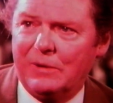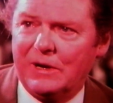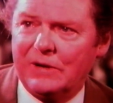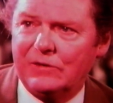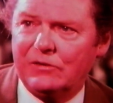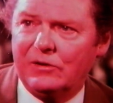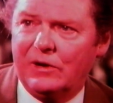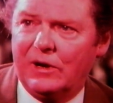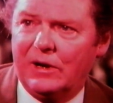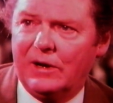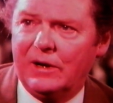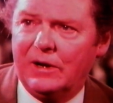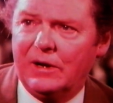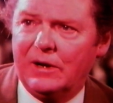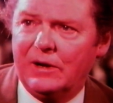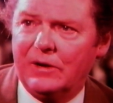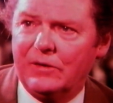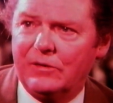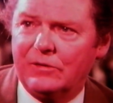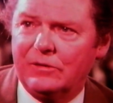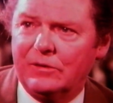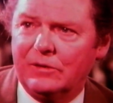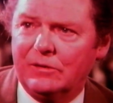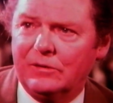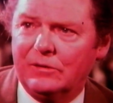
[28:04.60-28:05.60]
much higher
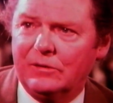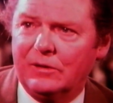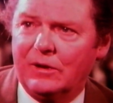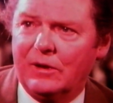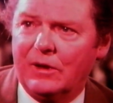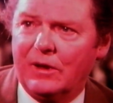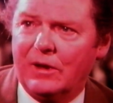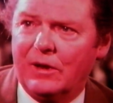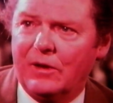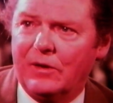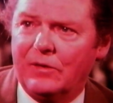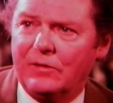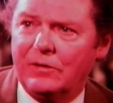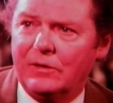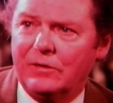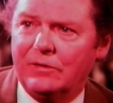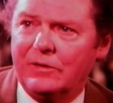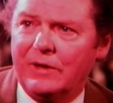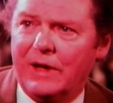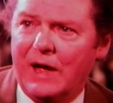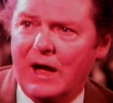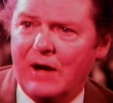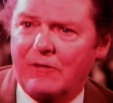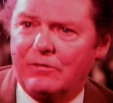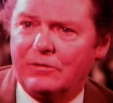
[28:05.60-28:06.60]

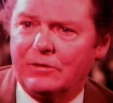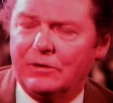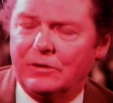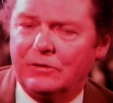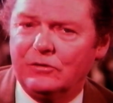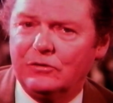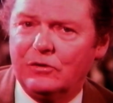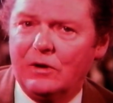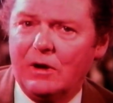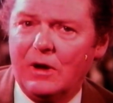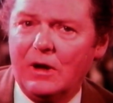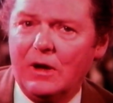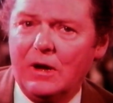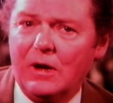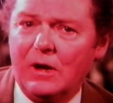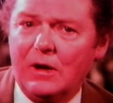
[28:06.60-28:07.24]
than the average,